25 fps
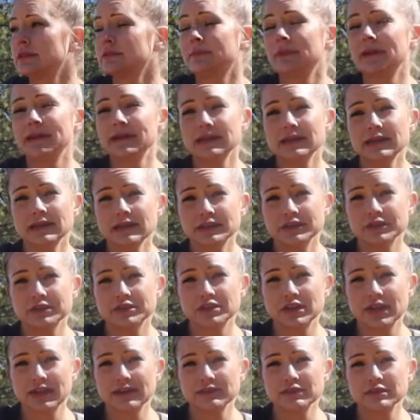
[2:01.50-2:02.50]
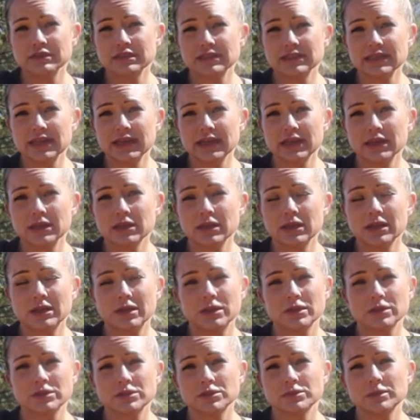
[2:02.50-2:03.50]
Depending on your travel style and
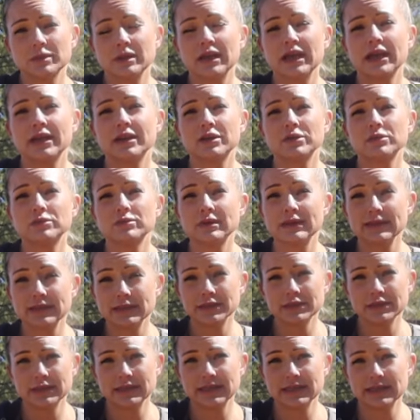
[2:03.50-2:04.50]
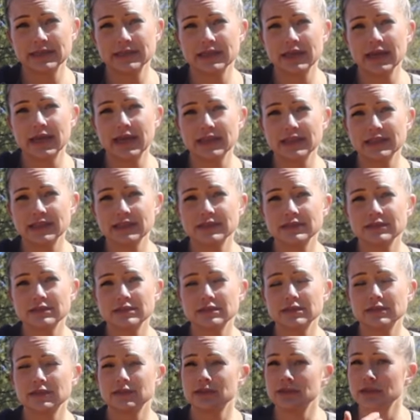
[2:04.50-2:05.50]
also what kind of rig you're in, I think is
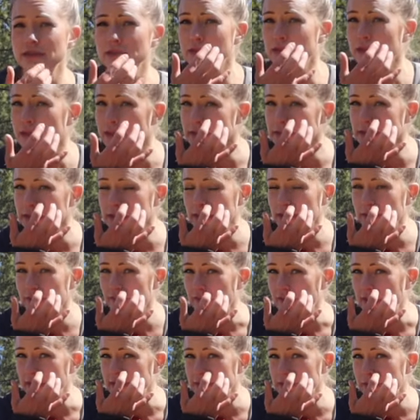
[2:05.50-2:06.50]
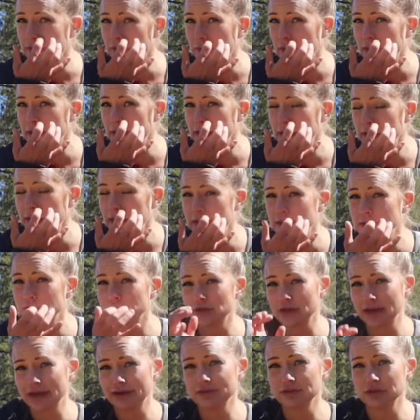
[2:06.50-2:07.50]
gonna largely affect what
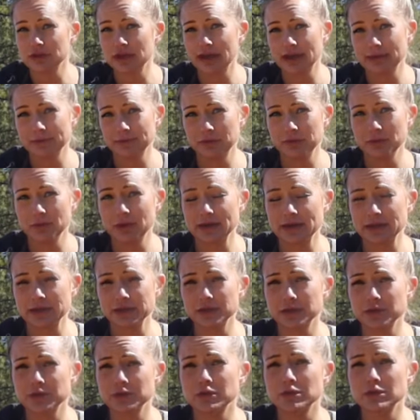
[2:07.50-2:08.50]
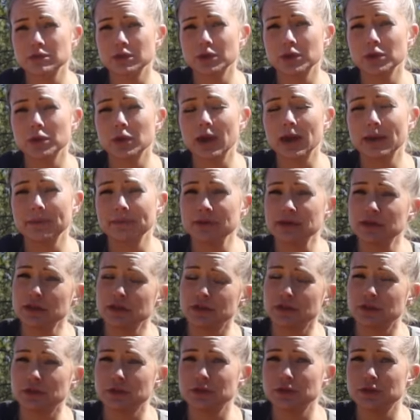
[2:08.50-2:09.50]
travel app you wanna use. So I'm gonna
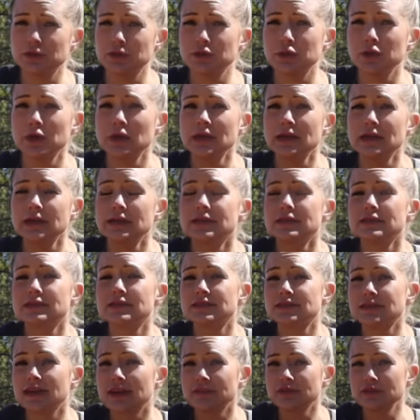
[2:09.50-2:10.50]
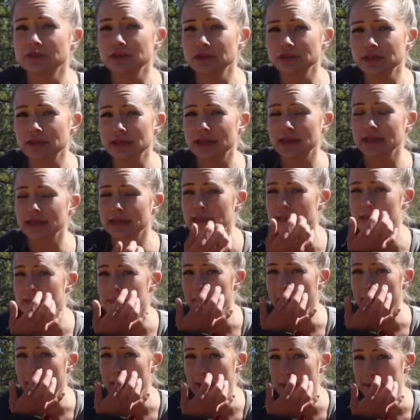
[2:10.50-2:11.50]
show you several that I keep
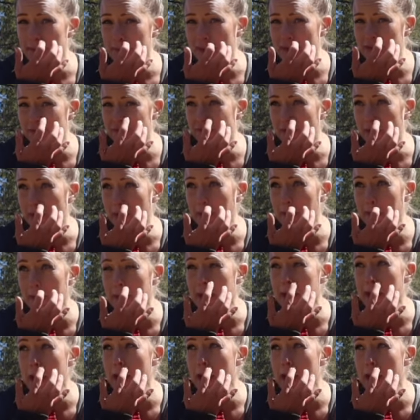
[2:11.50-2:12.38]
on my phone